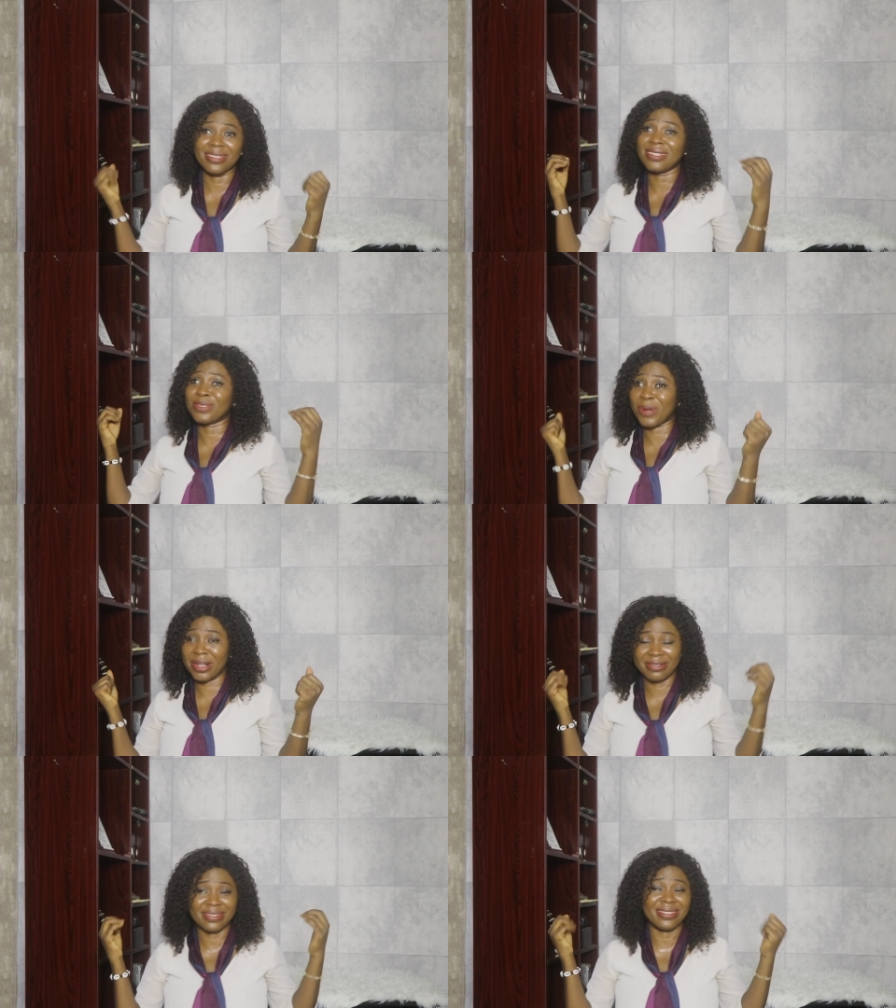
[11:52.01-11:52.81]
It's
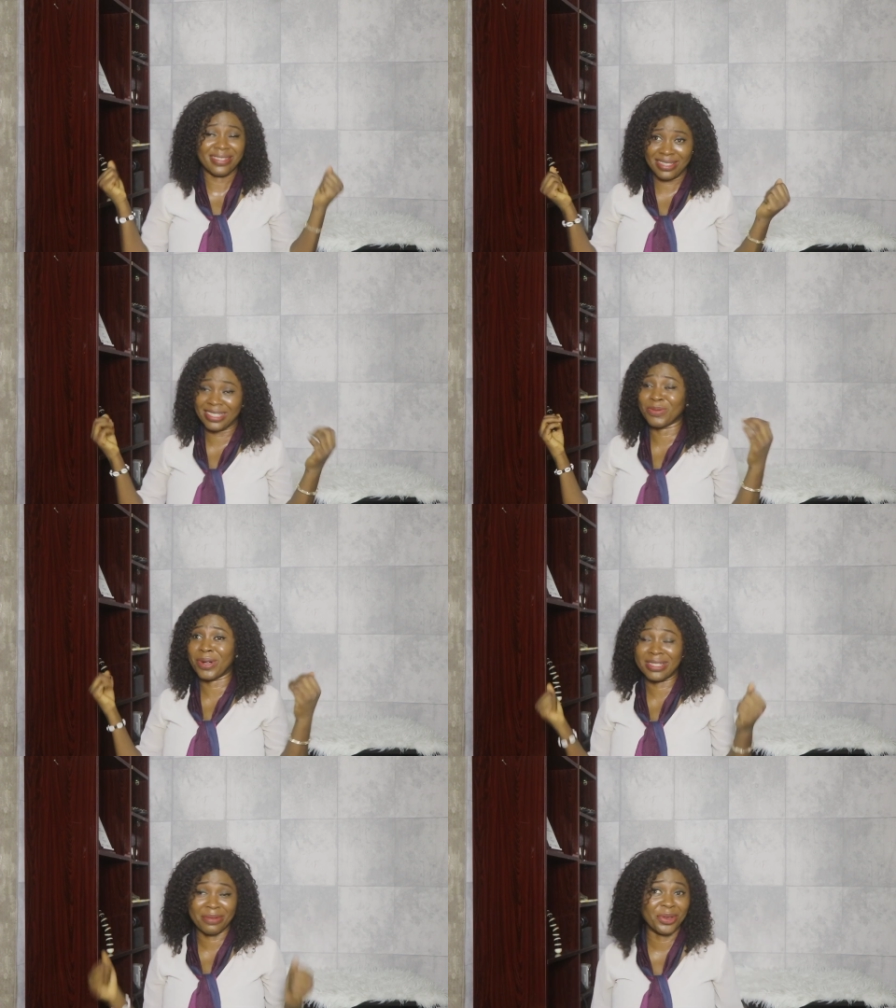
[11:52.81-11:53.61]
wild.
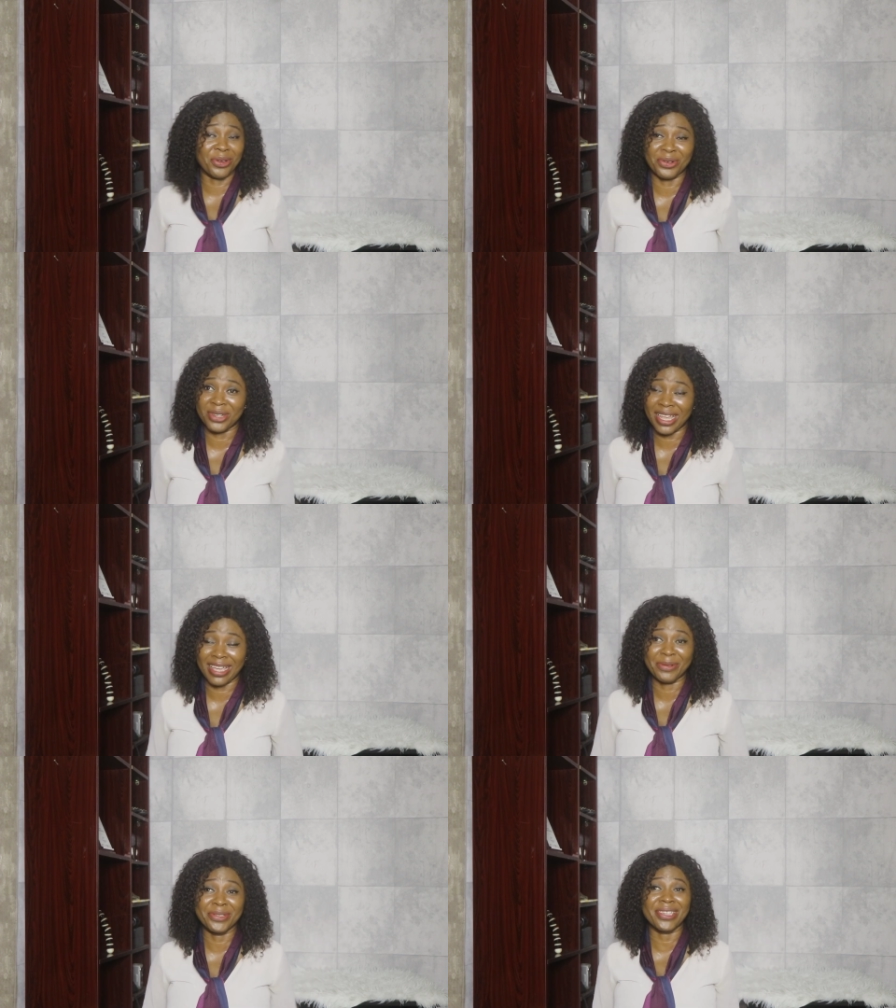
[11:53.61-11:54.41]
I'm not gonna
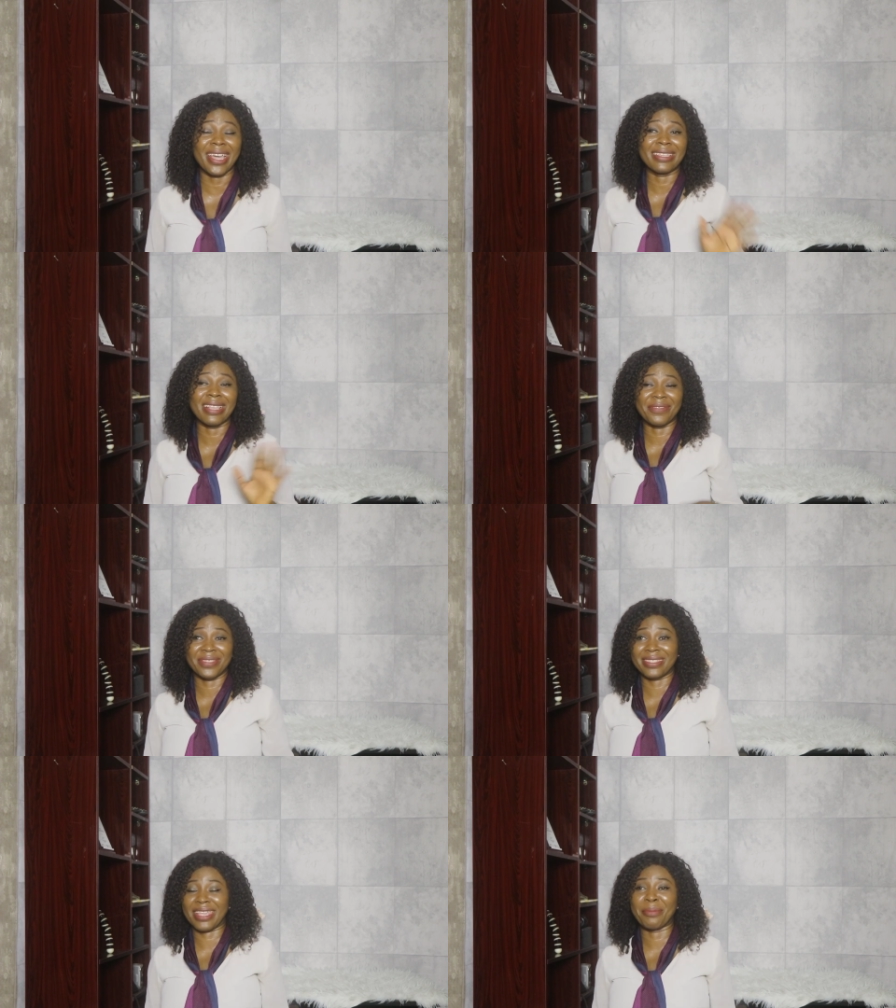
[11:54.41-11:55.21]
lie. What do you guys have
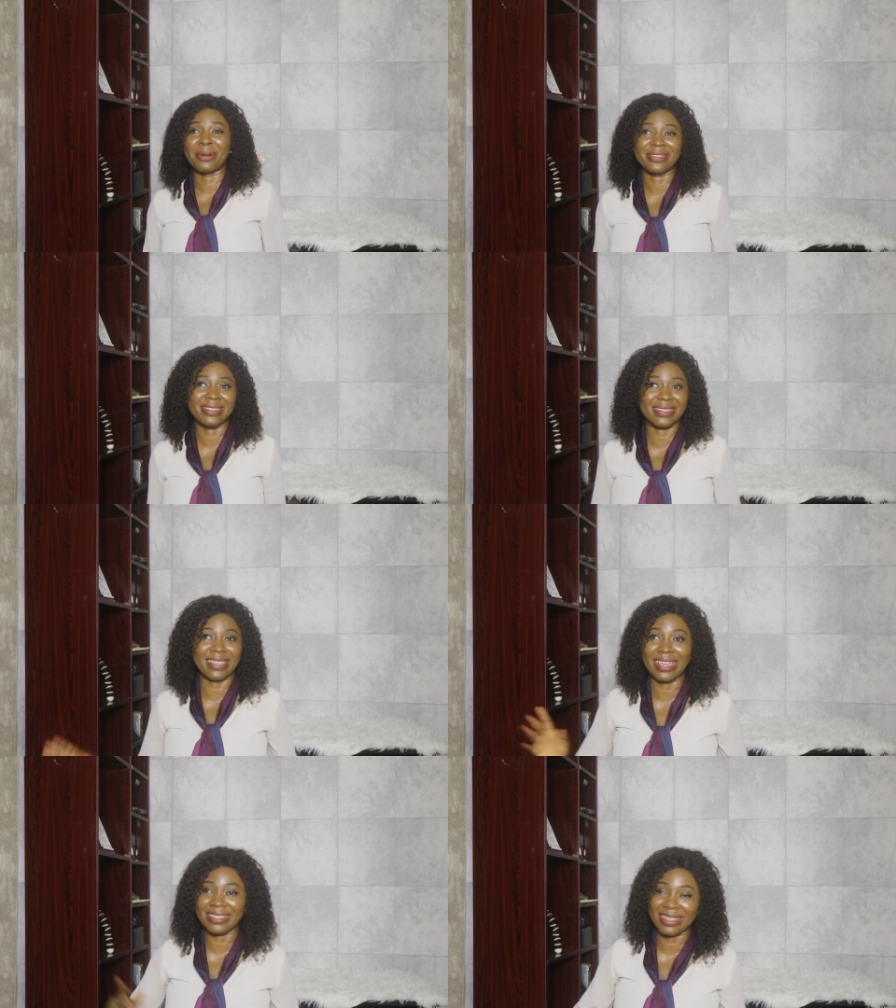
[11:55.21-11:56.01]
to say about these
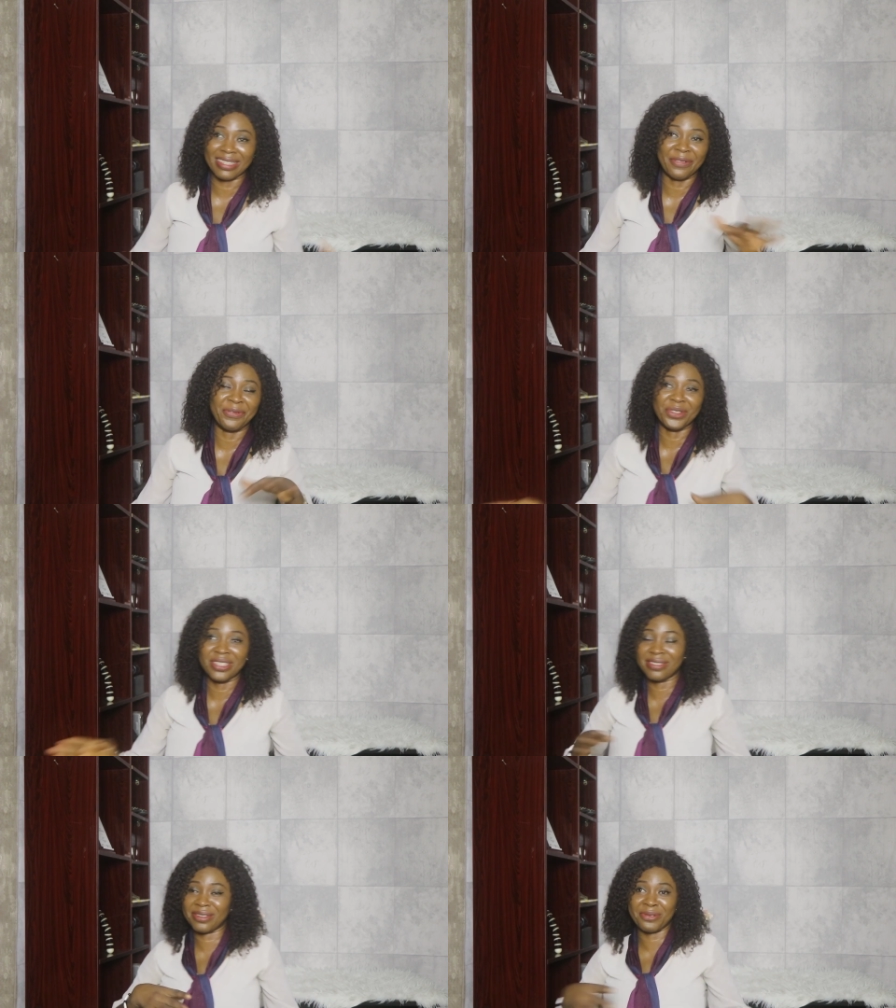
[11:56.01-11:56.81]
guys and their
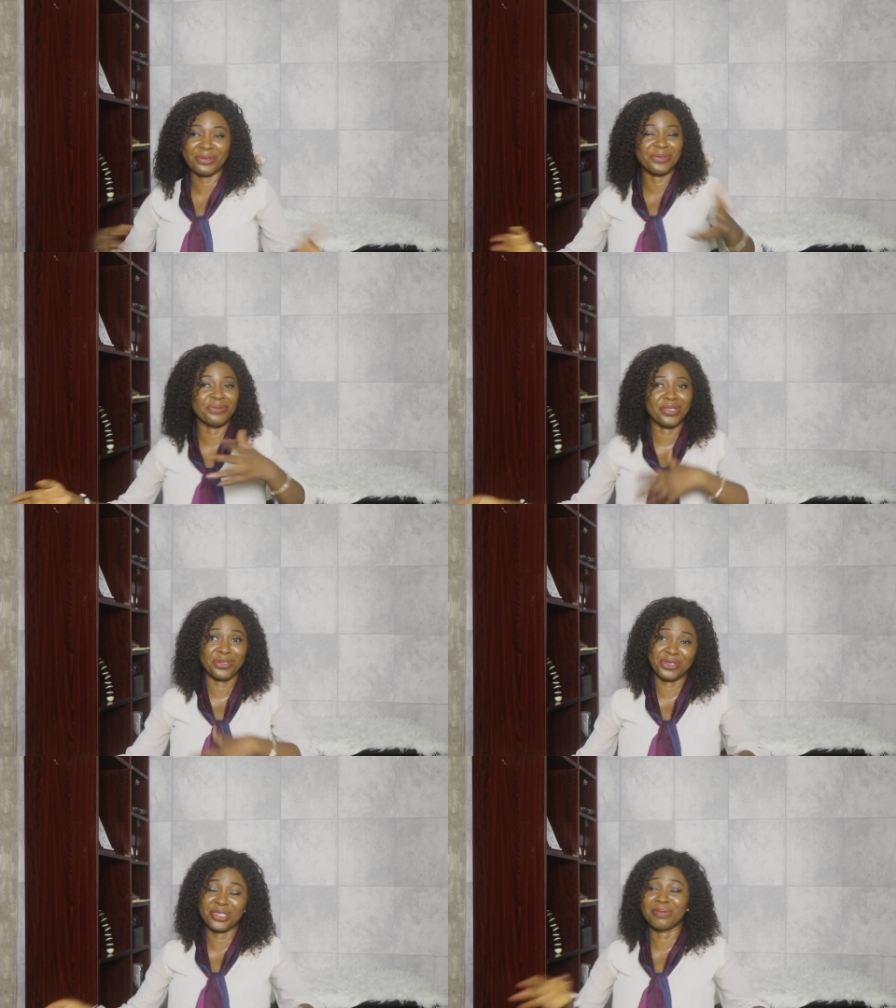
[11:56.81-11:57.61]
funny circles,
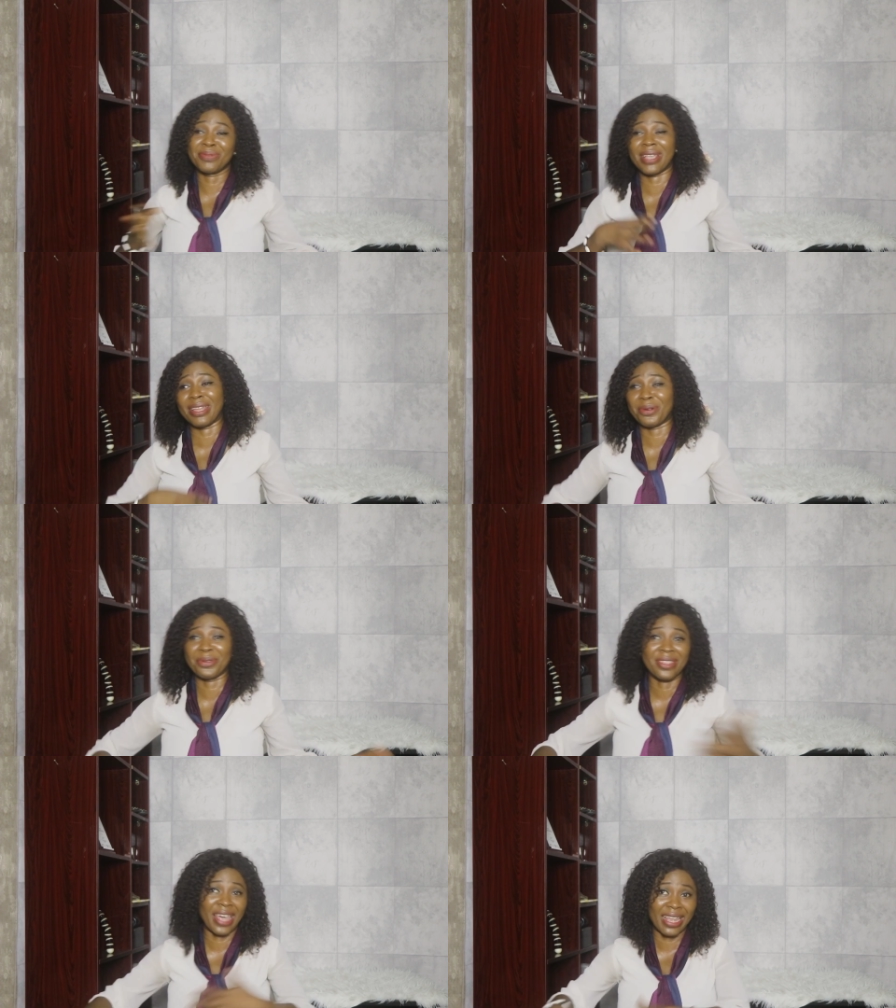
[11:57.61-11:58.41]
relationships, and
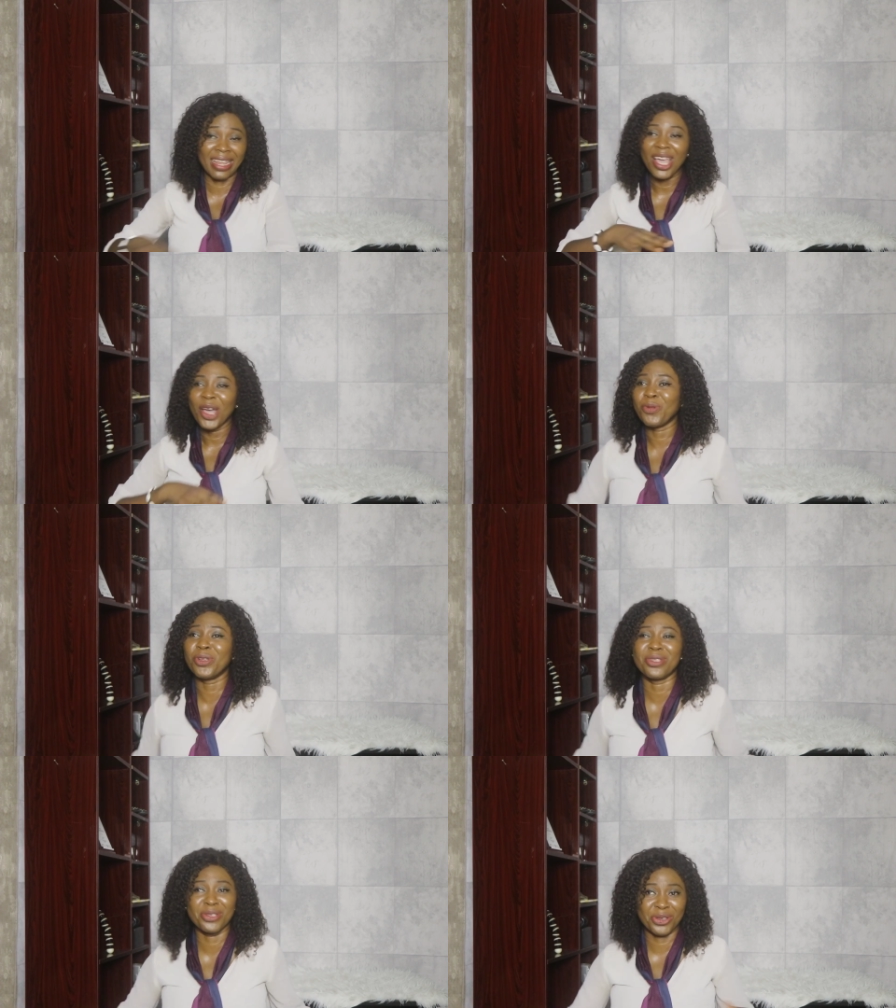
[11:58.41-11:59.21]
all that?
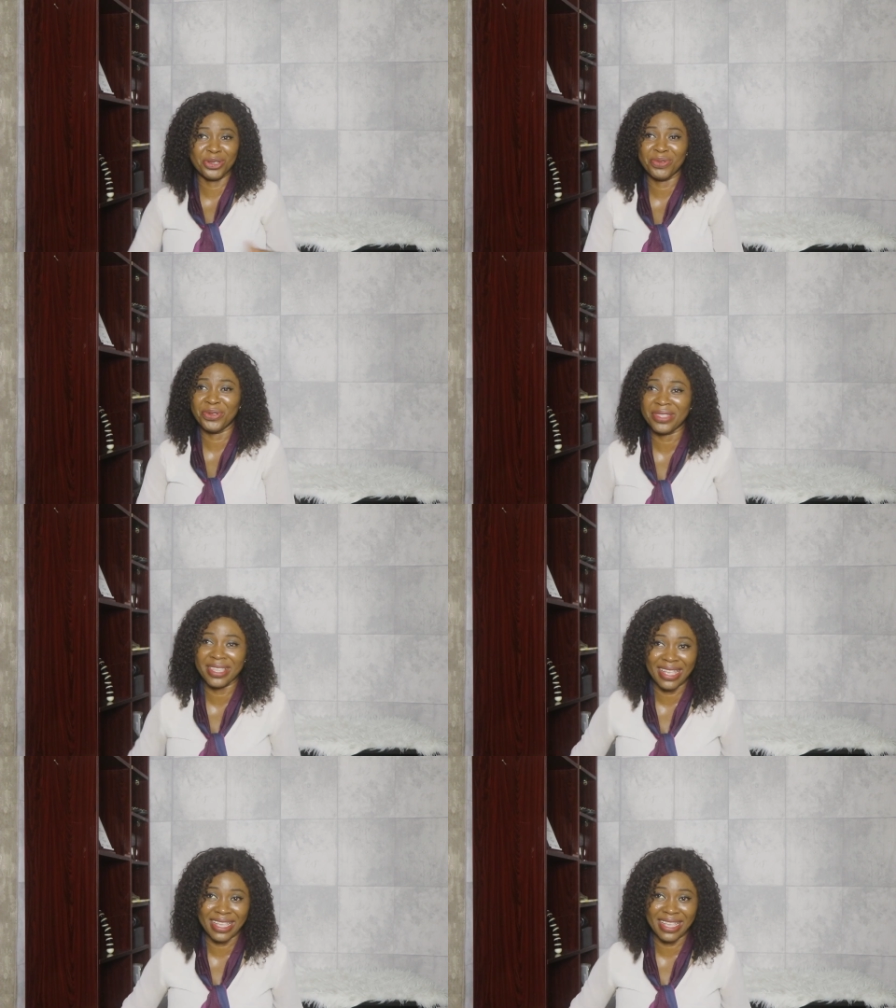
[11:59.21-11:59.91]
Which relationship do you think that